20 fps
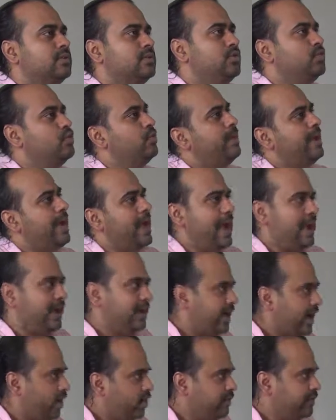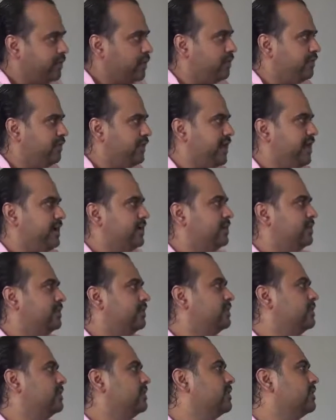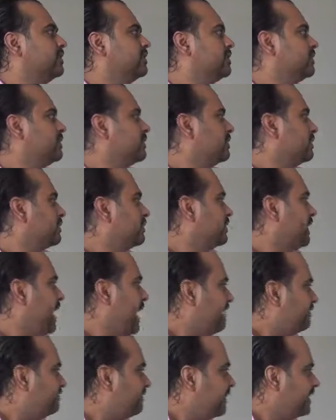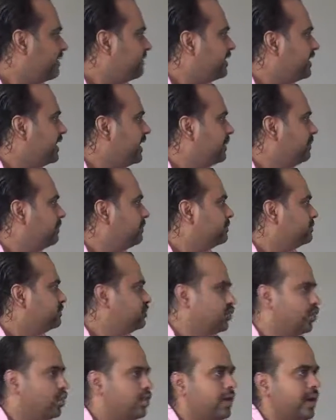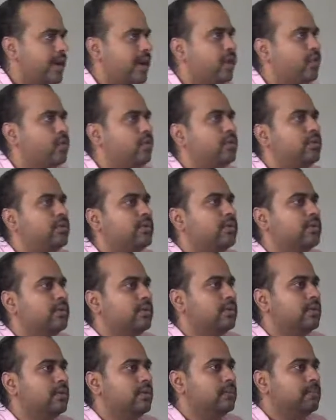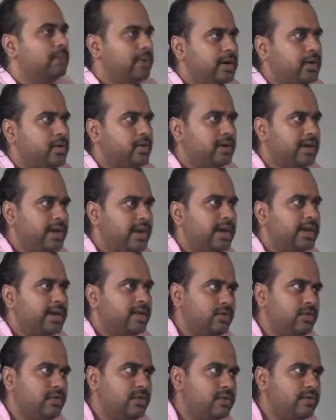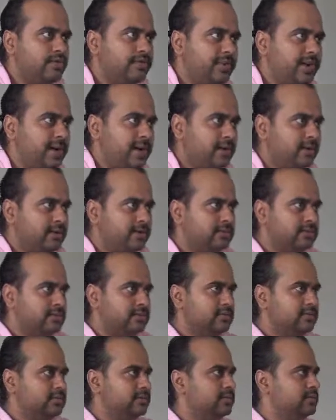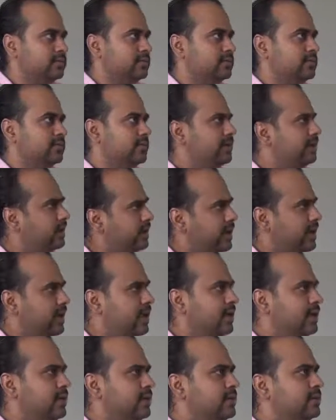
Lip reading: You may hang around with your friend, have fun with him, joke around, but do you really know your friend? Really?